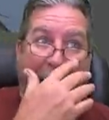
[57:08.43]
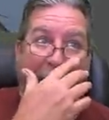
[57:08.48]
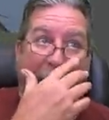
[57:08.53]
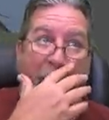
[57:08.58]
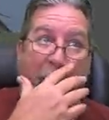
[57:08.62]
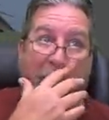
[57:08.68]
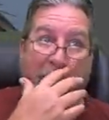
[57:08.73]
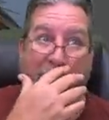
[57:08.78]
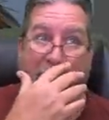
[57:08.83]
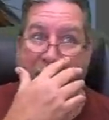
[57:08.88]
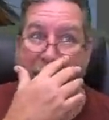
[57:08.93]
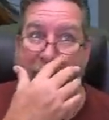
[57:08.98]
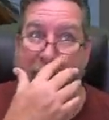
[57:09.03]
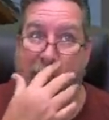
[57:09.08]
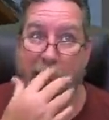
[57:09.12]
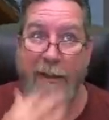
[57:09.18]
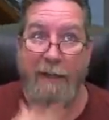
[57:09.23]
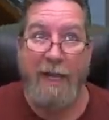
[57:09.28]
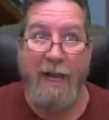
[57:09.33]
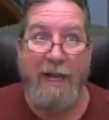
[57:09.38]
Question,
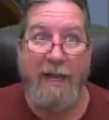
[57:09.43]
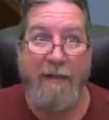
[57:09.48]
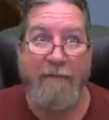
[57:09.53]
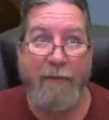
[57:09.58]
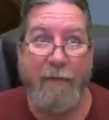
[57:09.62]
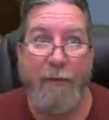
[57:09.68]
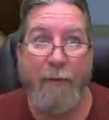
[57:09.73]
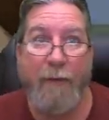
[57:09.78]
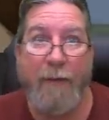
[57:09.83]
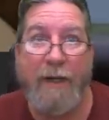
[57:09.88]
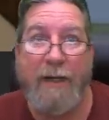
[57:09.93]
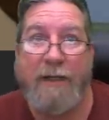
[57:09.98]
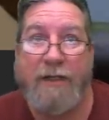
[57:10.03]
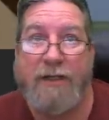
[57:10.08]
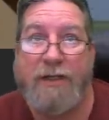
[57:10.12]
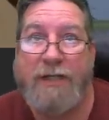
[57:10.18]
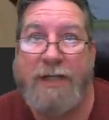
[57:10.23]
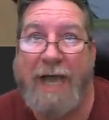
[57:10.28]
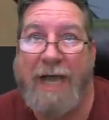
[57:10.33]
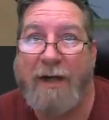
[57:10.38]
did I ever read
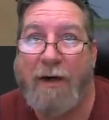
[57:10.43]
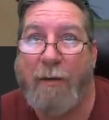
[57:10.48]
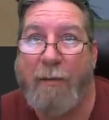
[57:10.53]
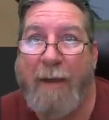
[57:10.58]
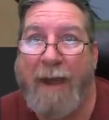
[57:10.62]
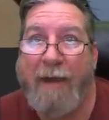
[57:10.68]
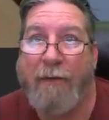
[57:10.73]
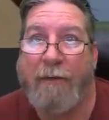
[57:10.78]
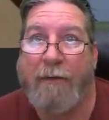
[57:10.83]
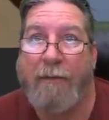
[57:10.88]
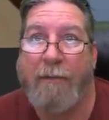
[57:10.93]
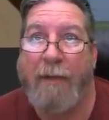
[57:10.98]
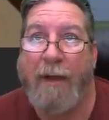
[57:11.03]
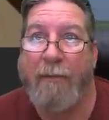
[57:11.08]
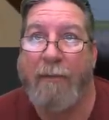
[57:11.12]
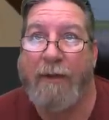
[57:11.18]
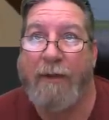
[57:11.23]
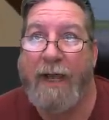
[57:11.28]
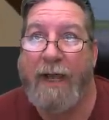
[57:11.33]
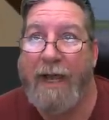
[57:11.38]
Shadow Mountain by
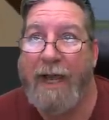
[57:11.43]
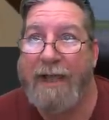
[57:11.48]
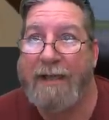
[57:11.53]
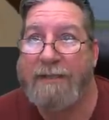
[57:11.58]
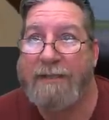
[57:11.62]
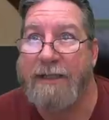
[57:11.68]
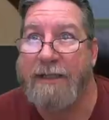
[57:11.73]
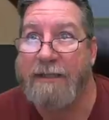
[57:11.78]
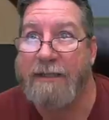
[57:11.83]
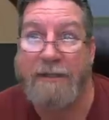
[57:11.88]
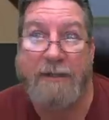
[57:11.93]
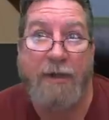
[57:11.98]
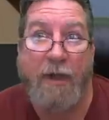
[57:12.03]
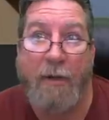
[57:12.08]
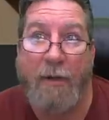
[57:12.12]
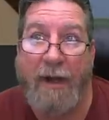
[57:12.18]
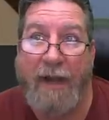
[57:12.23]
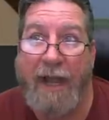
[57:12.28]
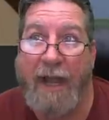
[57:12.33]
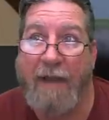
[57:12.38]
Renee Askins?
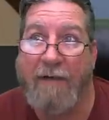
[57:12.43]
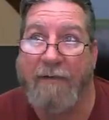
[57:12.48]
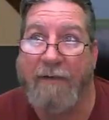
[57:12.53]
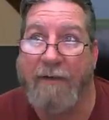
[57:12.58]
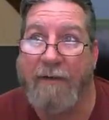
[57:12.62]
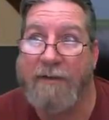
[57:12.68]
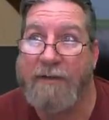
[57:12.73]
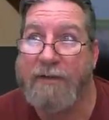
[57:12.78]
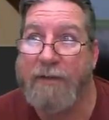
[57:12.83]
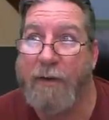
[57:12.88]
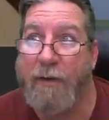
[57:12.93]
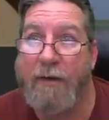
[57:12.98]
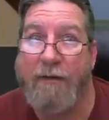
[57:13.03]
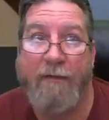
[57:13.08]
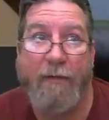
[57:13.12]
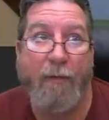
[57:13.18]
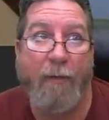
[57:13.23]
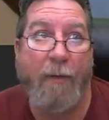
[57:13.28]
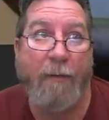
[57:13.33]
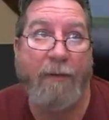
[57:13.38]
No, I haven't. The story of
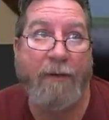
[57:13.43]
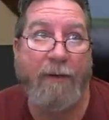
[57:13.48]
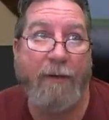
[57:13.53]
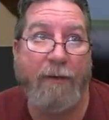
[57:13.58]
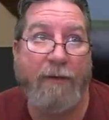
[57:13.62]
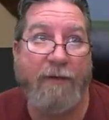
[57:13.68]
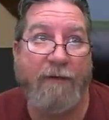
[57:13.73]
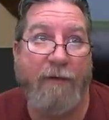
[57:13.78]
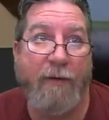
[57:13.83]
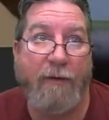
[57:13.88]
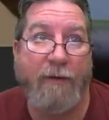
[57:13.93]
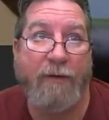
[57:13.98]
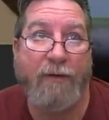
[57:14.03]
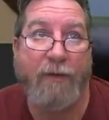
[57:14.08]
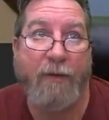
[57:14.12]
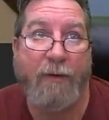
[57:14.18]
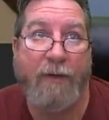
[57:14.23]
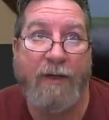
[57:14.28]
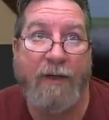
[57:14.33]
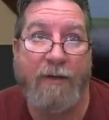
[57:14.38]
a woman who devoted
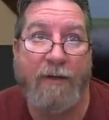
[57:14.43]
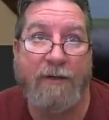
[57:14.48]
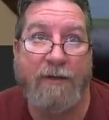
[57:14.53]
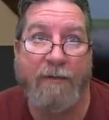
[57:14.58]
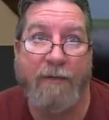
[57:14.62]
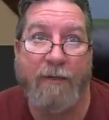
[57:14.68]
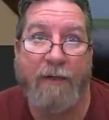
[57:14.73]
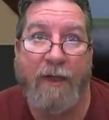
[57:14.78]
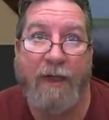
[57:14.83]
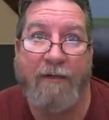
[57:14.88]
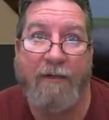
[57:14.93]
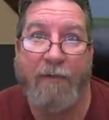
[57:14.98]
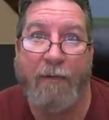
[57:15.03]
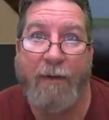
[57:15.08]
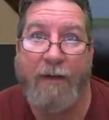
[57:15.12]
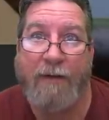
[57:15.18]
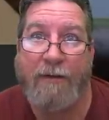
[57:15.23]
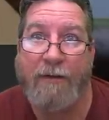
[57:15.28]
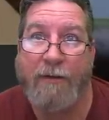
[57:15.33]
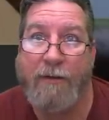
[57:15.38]
20 years of her life
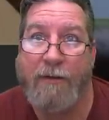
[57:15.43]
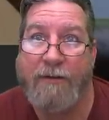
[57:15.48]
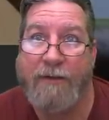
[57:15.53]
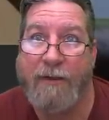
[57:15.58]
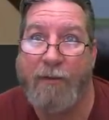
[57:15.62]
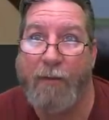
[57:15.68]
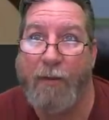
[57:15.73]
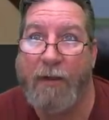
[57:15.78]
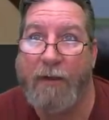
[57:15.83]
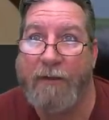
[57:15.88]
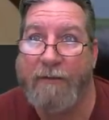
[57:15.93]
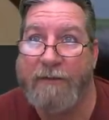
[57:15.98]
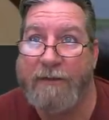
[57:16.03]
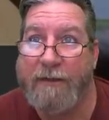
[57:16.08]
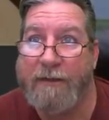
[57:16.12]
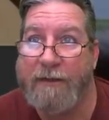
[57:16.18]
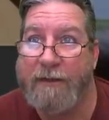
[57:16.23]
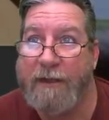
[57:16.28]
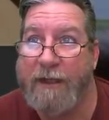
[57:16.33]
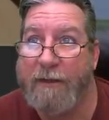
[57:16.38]
reintroducing wolves
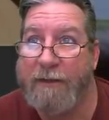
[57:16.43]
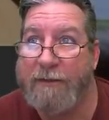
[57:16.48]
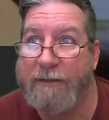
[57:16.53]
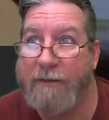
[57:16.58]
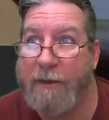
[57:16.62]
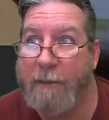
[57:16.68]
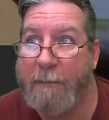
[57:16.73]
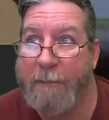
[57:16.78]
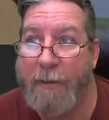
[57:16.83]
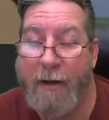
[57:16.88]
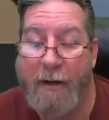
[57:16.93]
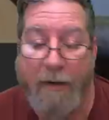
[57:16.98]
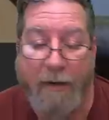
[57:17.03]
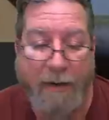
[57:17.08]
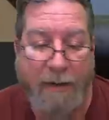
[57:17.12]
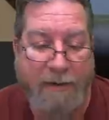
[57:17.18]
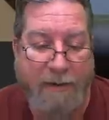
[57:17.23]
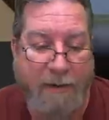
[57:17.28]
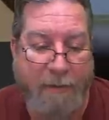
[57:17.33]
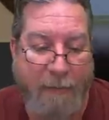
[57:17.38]
into Yellowstone
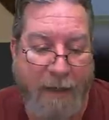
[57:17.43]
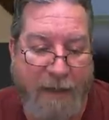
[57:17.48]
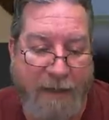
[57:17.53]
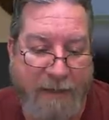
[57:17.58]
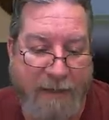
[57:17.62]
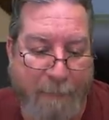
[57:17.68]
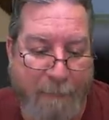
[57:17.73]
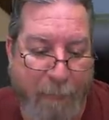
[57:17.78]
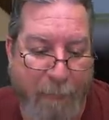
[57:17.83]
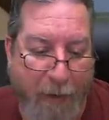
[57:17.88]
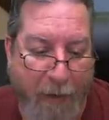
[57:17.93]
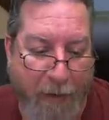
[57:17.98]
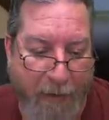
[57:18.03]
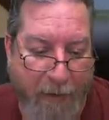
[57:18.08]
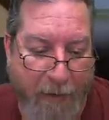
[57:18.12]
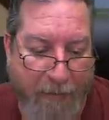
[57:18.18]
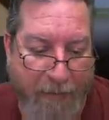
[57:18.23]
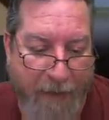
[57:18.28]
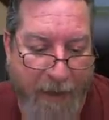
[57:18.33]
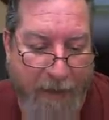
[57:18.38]
Park. It's an amazing book.
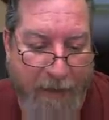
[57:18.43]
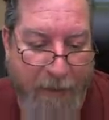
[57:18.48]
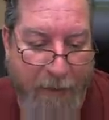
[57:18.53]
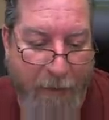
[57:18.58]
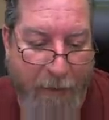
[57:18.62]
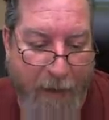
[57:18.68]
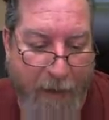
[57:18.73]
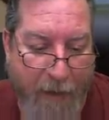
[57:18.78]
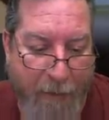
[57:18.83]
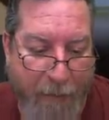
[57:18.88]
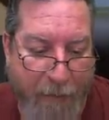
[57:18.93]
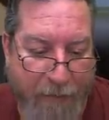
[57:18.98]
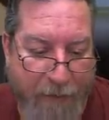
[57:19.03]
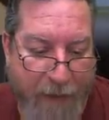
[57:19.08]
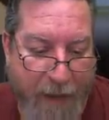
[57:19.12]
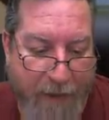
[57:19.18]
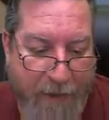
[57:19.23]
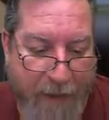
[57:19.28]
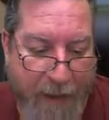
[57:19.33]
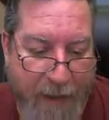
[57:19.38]
Thank you. I will
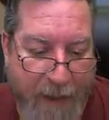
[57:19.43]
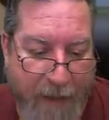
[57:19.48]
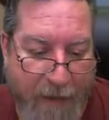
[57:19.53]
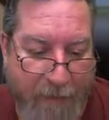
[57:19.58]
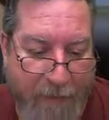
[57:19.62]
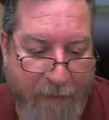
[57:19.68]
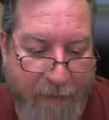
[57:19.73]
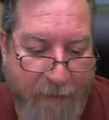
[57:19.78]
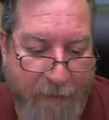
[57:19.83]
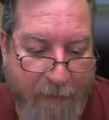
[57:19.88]
check that out.